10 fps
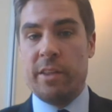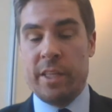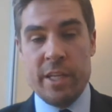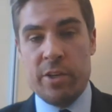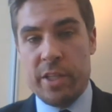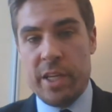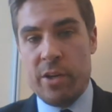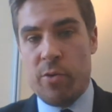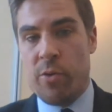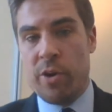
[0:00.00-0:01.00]

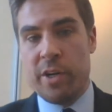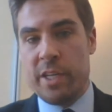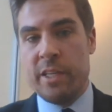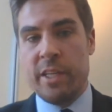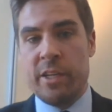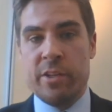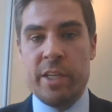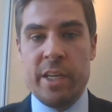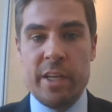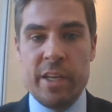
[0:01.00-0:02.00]
legally or
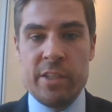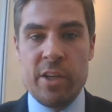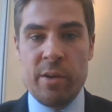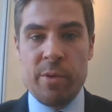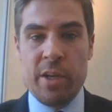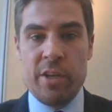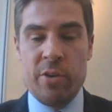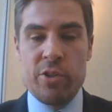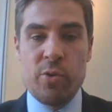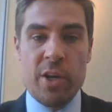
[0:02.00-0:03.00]
illegally, is going to be a
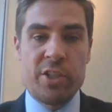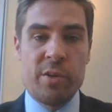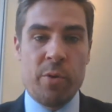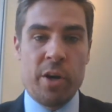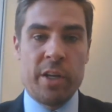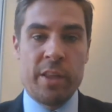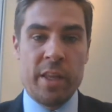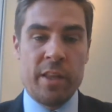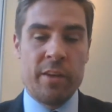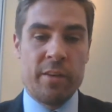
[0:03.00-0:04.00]
huge question mark. And
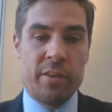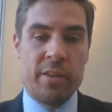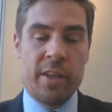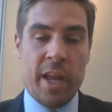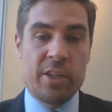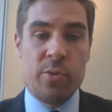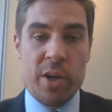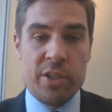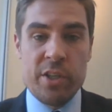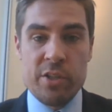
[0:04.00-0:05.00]
then the next
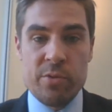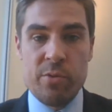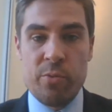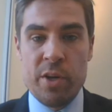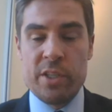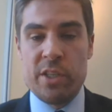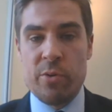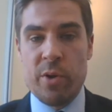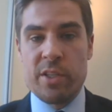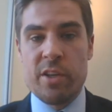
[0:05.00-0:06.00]
question is, what does the
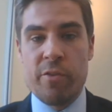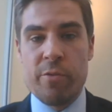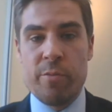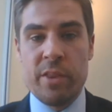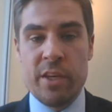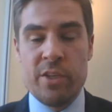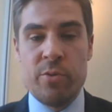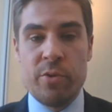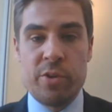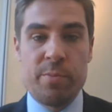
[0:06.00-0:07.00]
US government
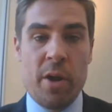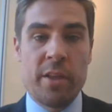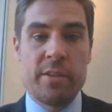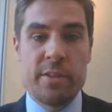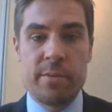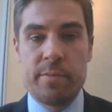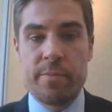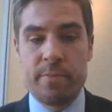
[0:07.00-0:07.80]
then do in response?